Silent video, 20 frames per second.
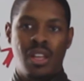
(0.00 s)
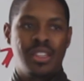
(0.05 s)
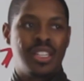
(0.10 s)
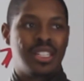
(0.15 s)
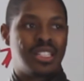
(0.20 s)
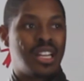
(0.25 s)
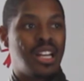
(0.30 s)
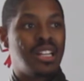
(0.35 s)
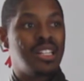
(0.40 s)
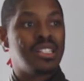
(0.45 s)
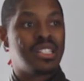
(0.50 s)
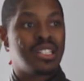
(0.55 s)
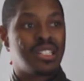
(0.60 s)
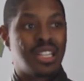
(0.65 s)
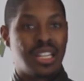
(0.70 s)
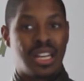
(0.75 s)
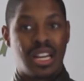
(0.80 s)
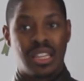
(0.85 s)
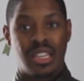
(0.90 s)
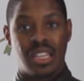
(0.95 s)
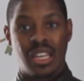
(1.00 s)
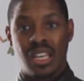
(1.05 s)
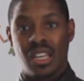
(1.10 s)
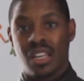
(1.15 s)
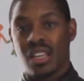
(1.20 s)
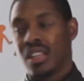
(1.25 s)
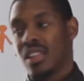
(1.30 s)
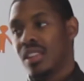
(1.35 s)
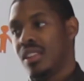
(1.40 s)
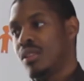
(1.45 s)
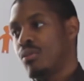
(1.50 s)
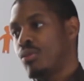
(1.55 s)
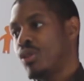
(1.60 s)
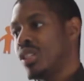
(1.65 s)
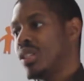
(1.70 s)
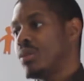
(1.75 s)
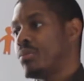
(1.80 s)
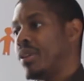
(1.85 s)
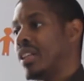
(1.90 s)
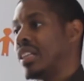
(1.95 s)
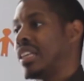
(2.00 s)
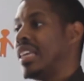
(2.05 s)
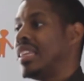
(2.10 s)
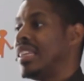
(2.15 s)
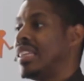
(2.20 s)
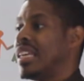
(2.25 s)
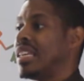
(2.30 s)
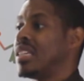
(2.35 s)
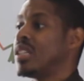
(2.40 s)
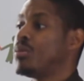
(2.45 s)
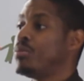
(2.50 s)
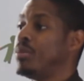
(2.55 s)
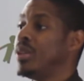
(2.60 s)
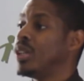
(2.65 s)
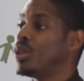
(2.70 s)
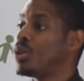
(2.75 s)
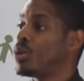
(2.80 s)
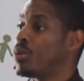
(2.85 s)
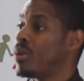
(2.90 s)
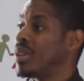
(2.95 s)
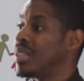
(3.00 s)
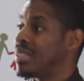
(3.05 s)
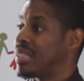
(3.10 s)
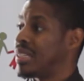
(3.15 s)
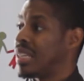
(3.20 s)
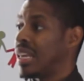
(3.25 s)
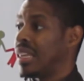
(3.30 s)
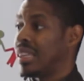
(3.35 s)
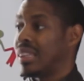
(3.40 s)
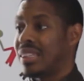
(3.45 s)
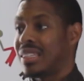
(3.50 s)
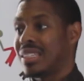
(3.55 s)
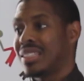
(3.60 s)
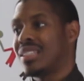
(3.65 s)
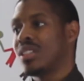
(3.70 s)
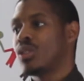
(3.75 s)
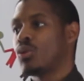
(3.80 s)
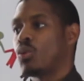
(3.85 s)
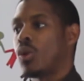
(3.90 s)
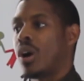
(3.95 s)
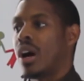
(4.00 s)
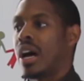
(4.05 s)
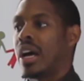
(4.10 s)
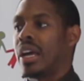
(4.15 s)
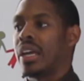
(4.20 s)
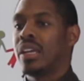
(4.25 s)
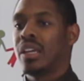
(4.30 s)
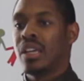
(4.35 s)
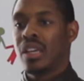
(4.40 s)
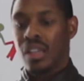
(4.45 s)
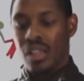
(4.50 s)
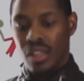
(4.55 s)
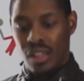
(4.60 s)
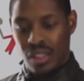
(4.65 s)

The challenges that are there, the principal can then speak to and say, this is why